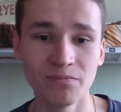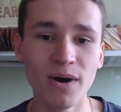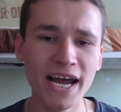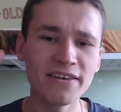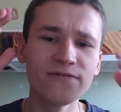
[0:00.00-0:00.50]

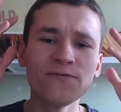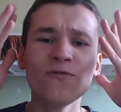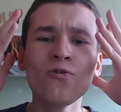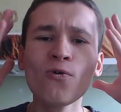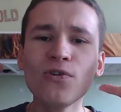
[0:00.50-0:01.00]

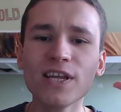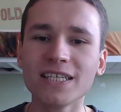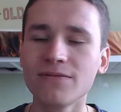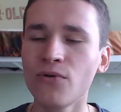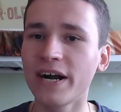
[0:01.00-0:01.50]
mindfulness
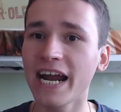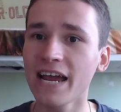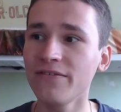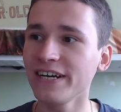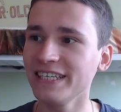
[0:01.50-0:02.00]
for
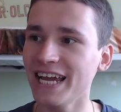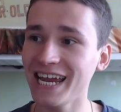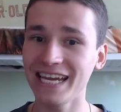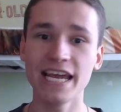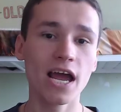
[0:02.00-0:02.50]
every
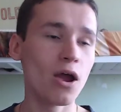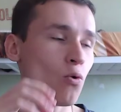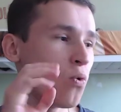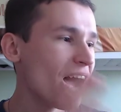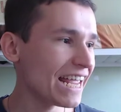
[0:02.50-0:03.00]
day.
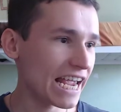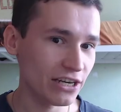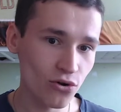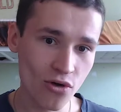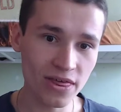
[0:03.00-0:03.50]
Why I
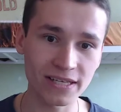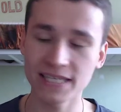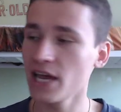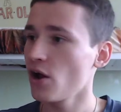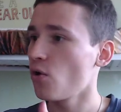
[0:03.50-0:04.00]
do this?
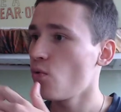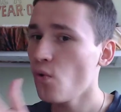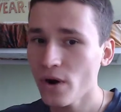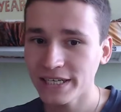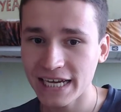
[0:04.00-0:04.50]

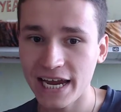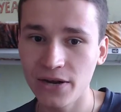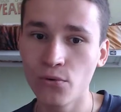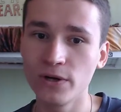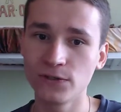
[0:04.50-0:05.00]
what I
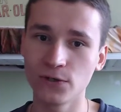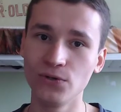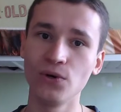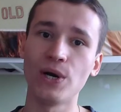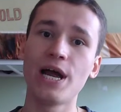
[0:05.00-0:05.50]
want to
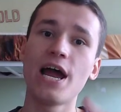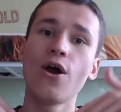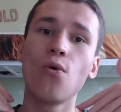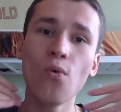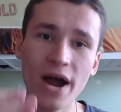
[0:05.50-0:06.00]
do,
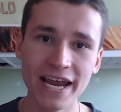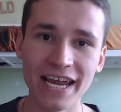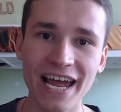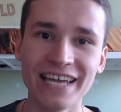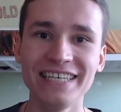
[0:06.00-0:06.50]
why
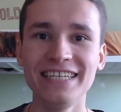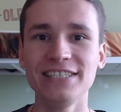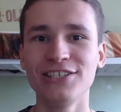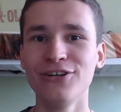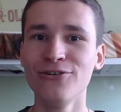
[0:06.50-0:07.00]
I need
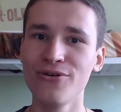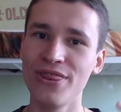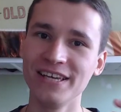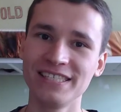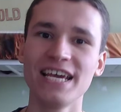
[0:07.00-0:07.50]
to do
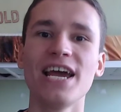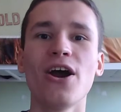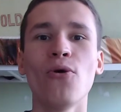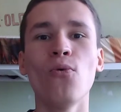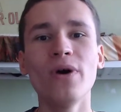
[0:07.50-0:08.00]
this,
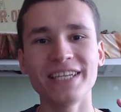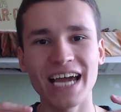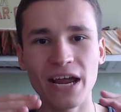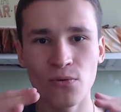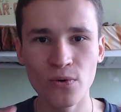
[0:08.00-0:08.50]
what
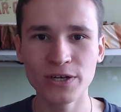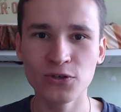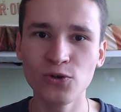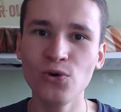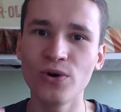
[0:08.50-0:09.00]
I want to
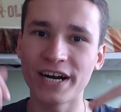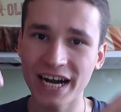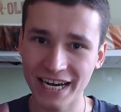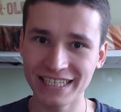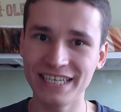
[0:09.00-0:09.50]
do
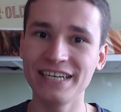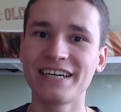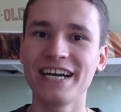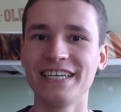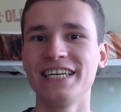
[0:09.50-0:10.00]
right here,
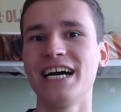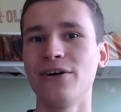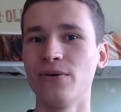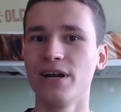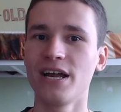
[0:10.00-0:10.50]
right
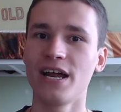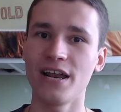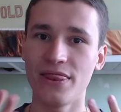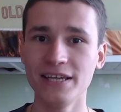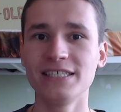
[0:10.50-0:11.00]
now.
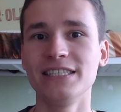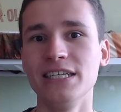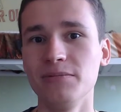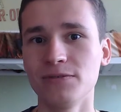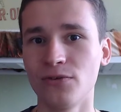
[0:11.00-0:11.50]
These
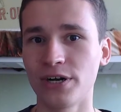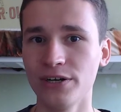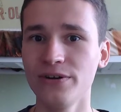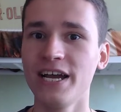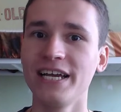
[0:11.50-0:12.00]
tips for you
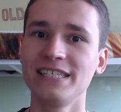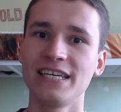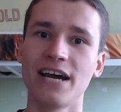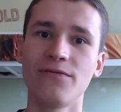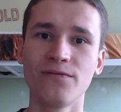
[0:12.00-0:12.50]
guys,
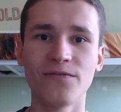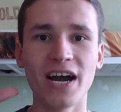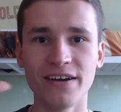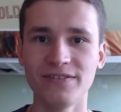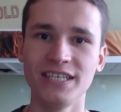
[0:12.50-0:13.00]

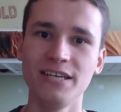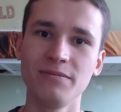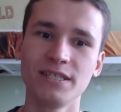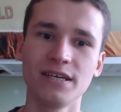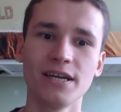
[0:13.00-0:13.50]
5 tips